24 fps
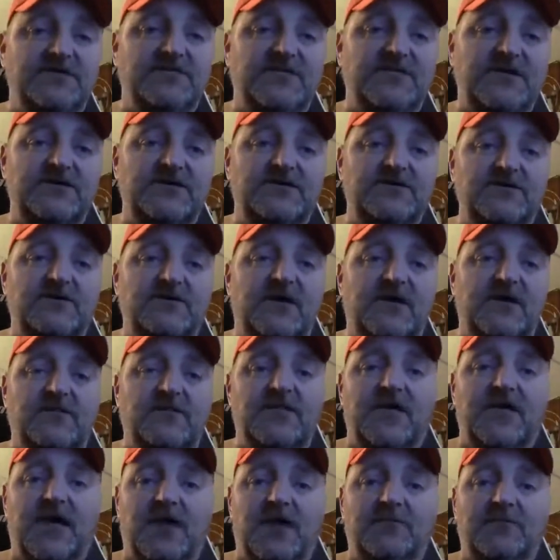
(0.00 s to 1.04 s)
they do have
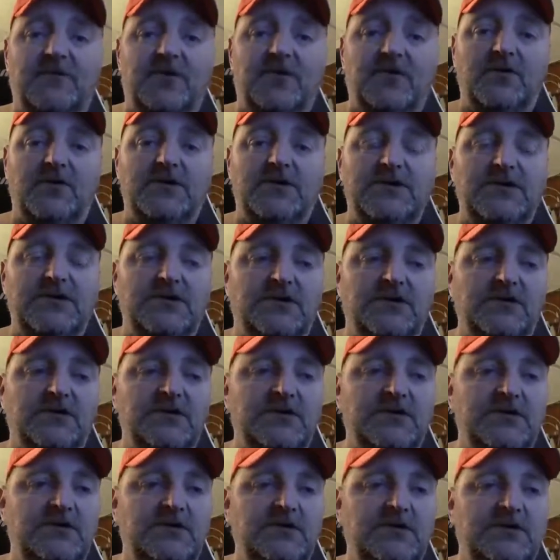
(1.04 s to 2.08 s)
the Common Core here.
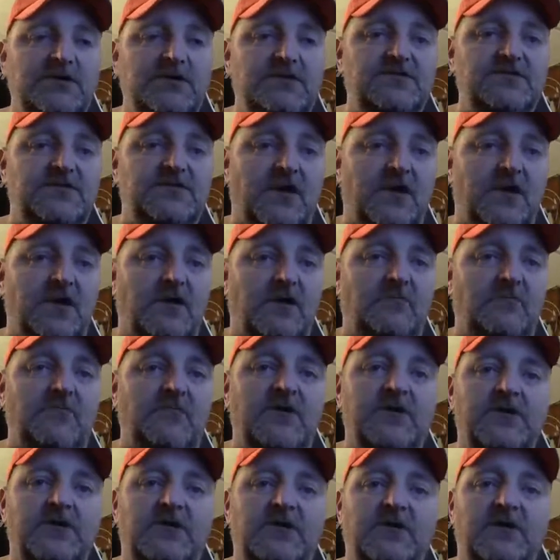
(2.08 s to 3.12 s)

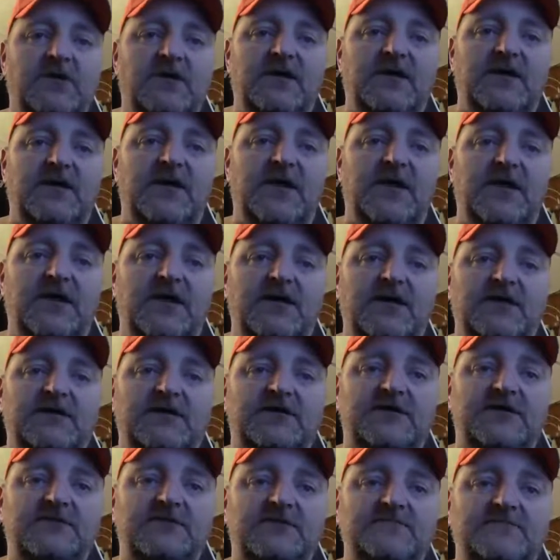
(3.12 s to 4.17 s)

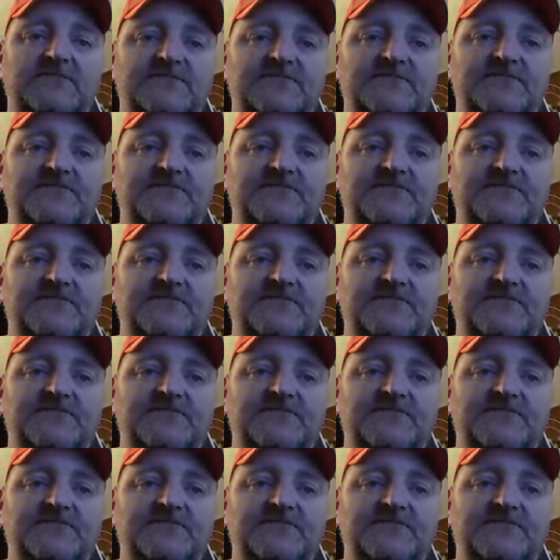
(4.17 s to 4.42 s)
And